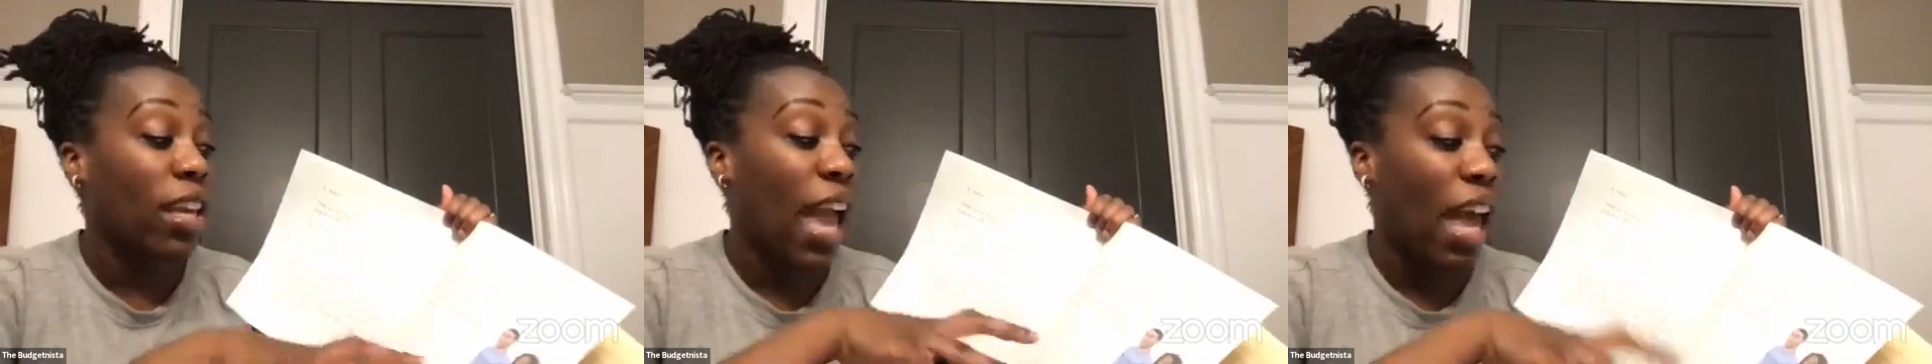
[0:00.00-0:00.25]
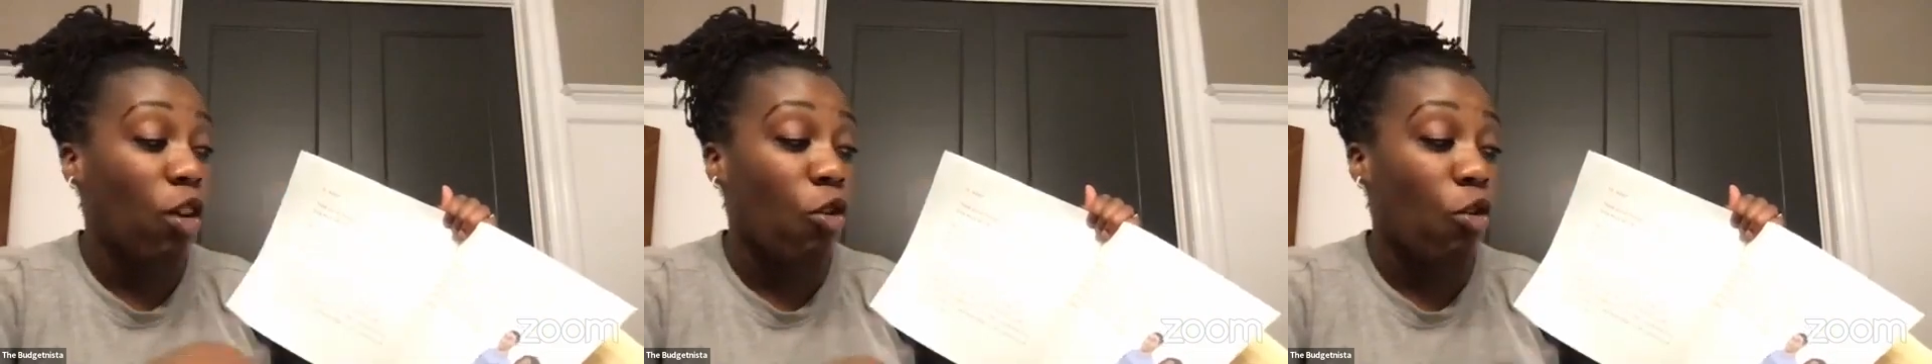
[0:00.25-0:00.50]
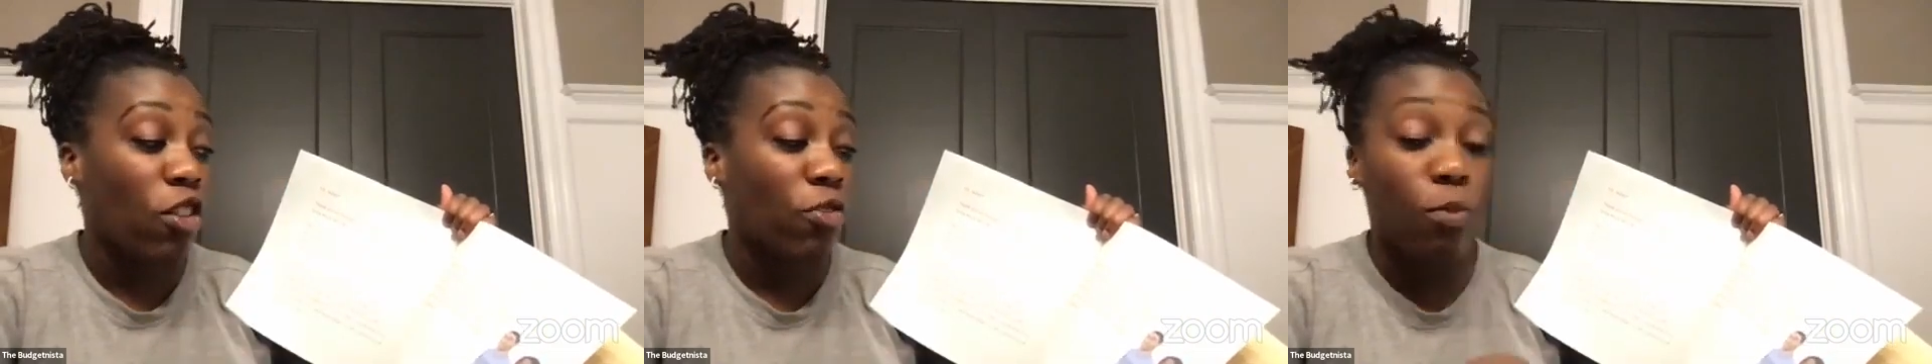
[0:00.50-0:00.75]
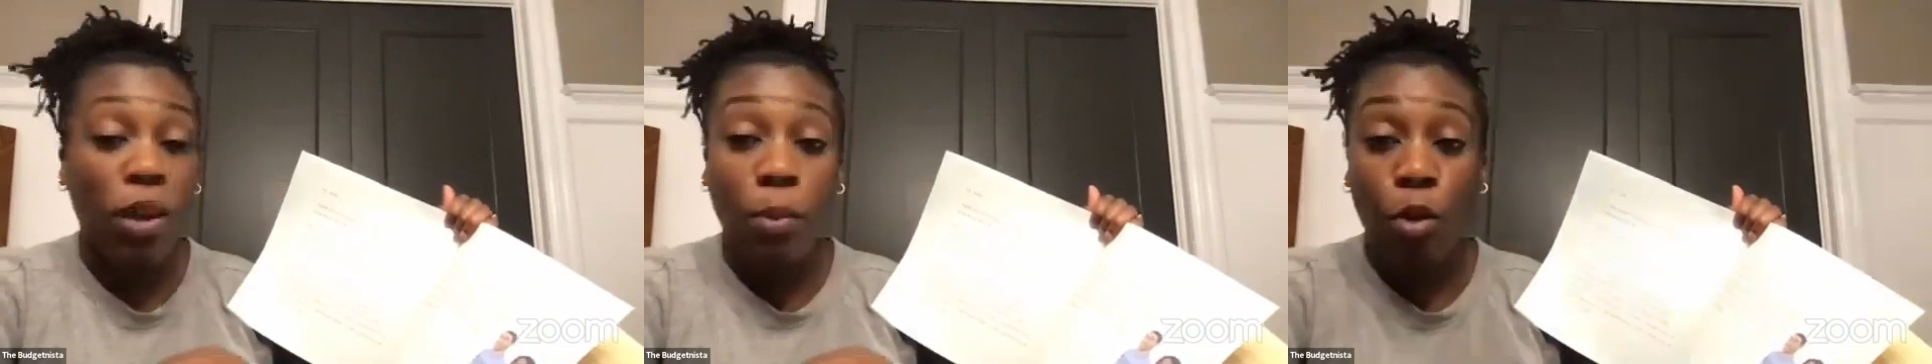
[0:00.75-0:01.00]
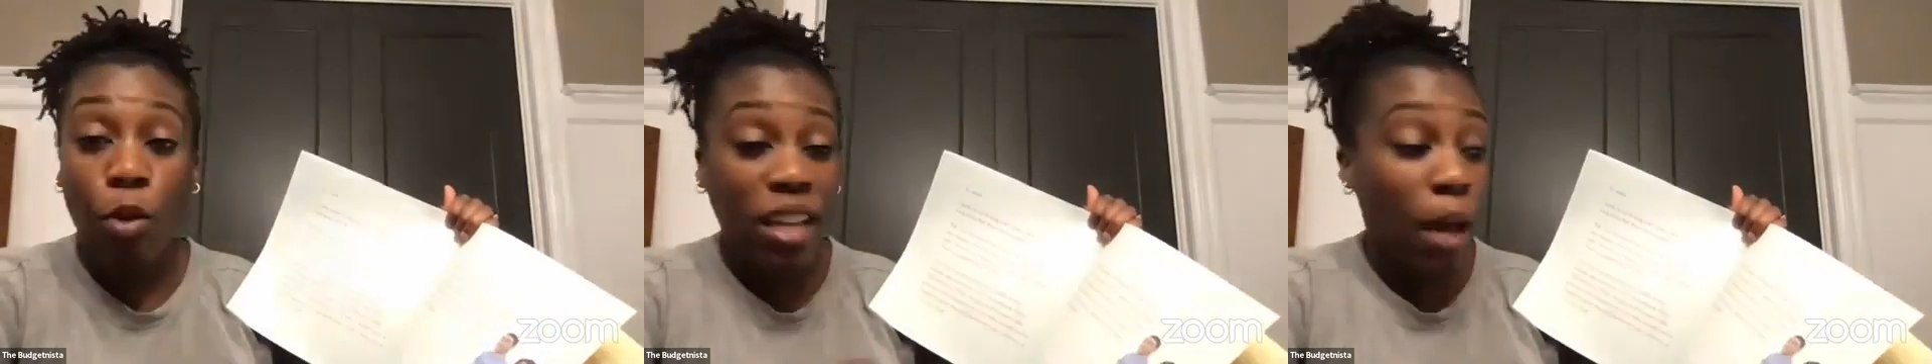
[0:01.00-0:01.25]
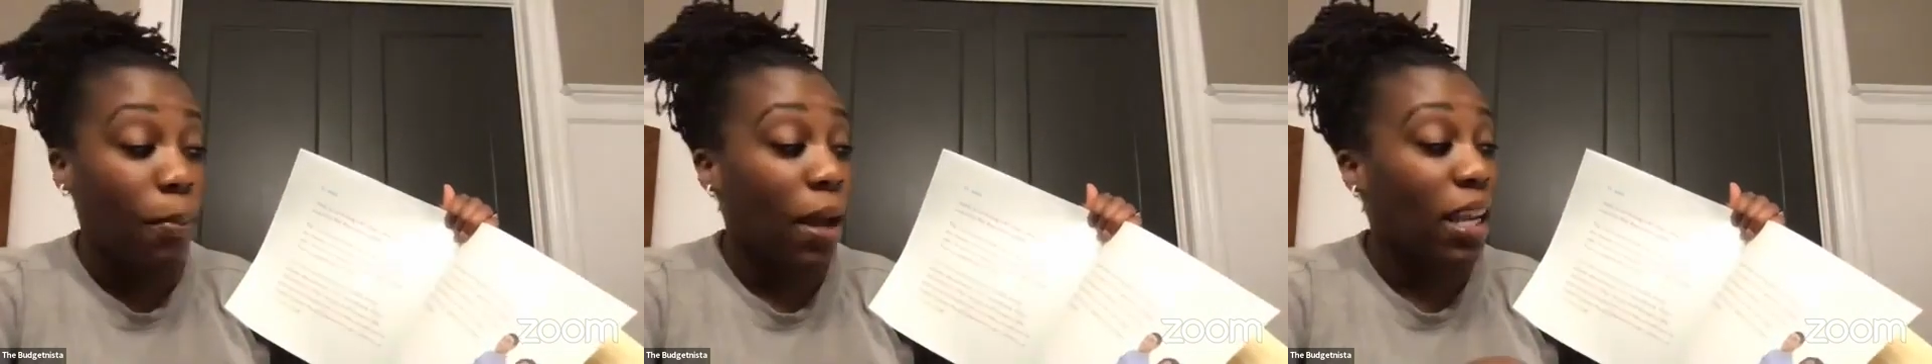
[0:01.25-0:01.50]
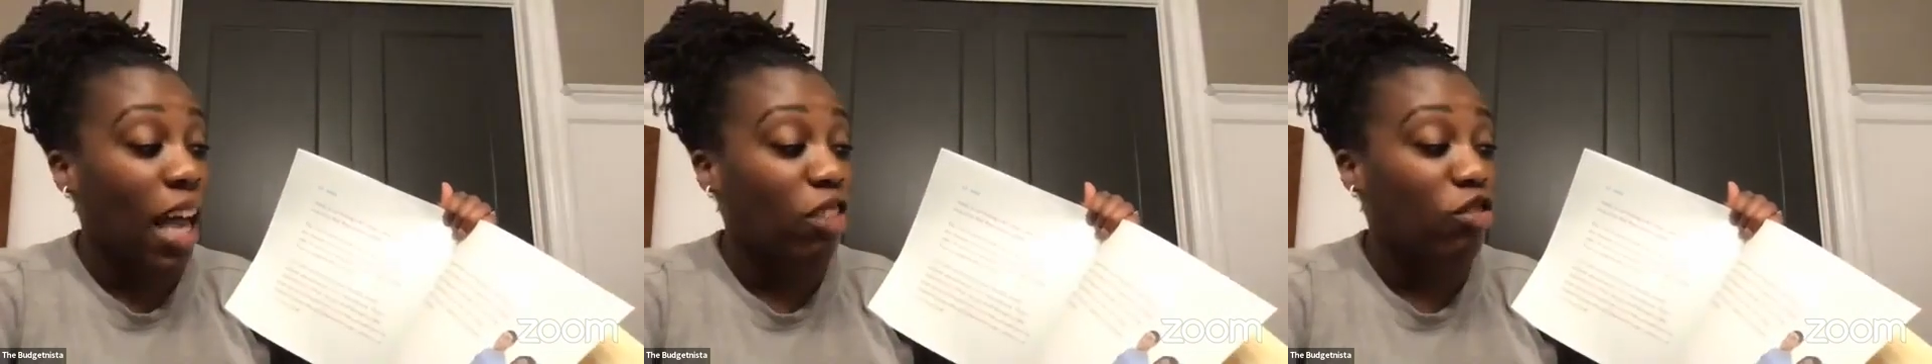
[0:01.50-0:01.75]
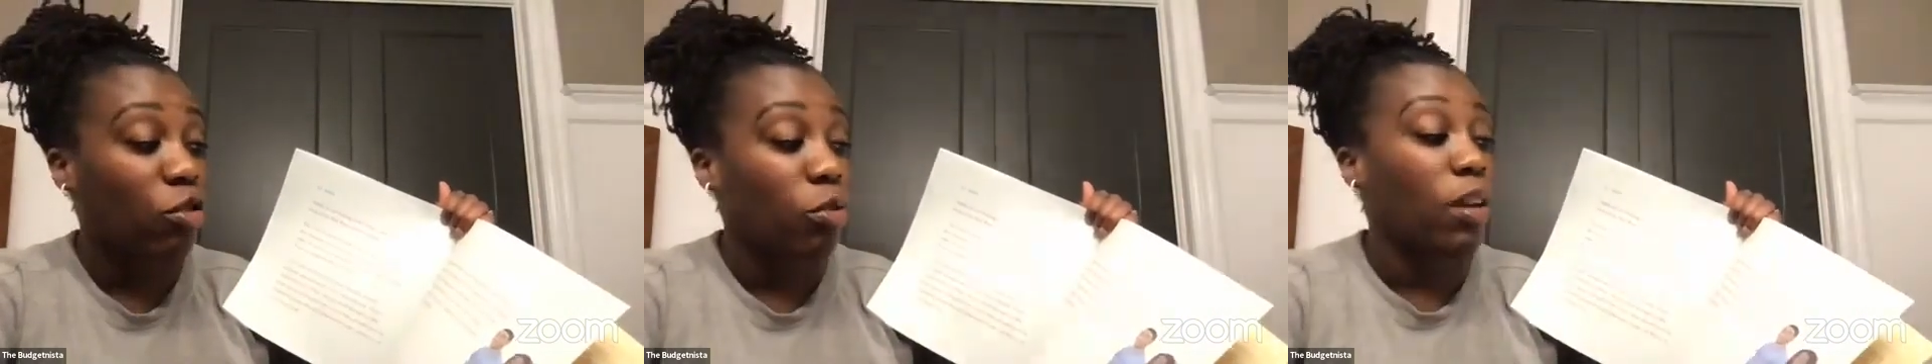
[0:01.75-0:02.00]
categories broken down by
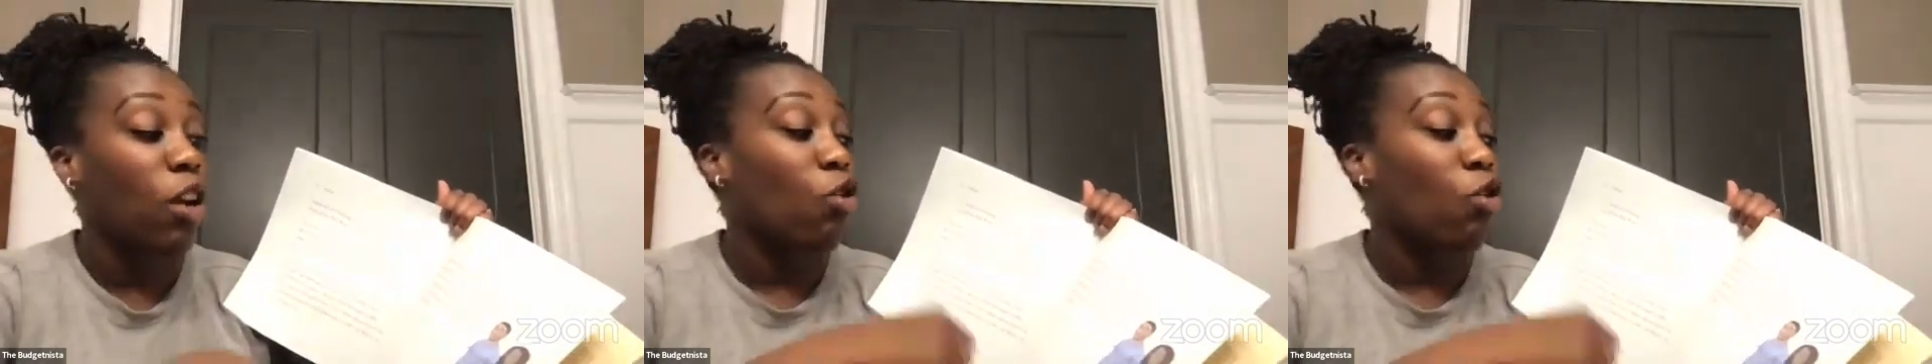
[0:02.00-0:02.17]
classroom: